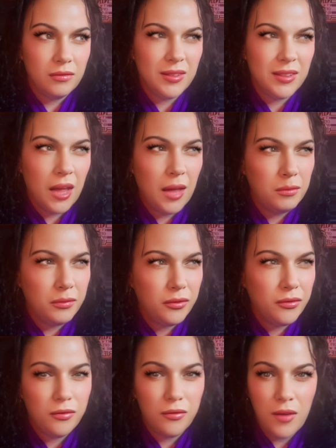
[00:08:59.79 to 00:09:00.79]
damp
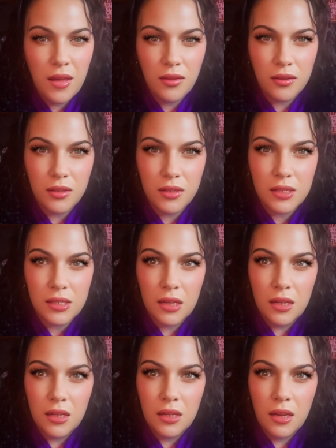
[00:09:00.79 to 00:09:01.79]
feathers
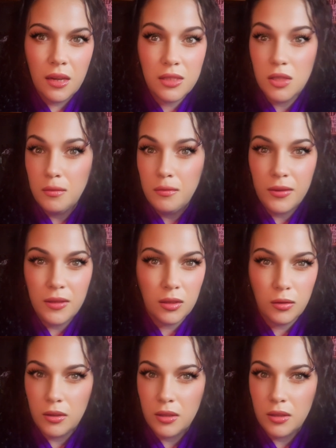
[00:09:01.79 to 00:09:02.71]
and something that looked